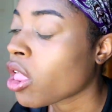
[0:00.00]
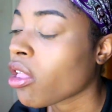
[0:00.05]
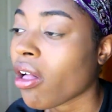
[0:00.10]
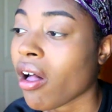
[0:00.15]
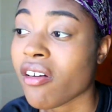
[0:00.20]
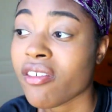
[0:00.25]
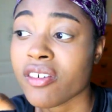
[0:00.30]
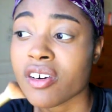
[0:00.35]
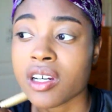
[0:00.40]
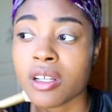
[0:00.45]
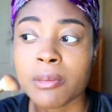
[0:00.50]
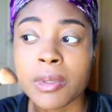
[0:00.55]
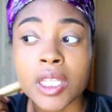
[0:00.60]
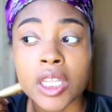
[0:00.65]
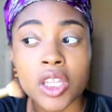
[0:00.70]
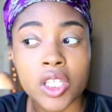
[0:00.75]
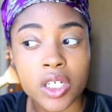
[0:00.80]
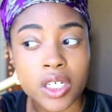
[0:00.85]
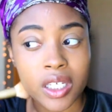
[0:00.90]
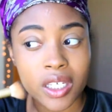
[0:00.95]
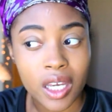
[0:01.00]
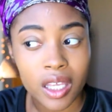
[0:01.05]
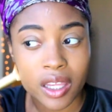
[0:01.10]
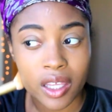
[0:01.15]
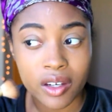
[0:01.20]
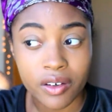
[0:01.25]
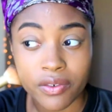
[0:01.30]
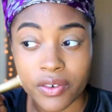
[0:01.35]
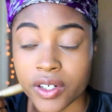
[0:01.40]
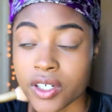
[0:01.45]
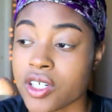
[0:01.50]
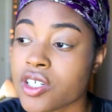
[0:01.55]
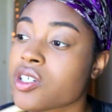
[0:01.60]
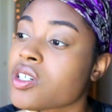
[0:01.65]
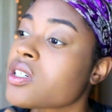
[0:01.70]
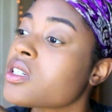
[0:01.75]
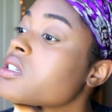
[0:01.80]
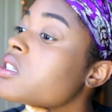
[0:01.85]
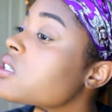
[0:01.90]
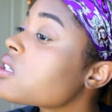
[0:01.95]
like i've already been looking at like
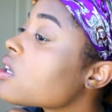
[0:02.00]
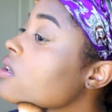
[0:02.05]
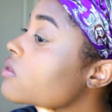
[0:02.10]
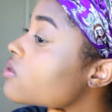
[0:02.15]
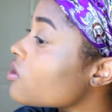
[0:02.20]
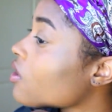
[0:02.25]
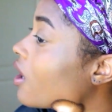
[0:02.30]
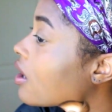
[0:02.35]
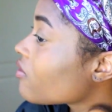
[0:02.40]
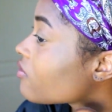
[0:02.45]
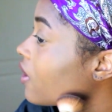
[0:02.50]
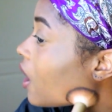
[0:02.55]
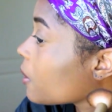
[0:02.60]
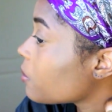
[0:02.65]
furniture and stuff so i,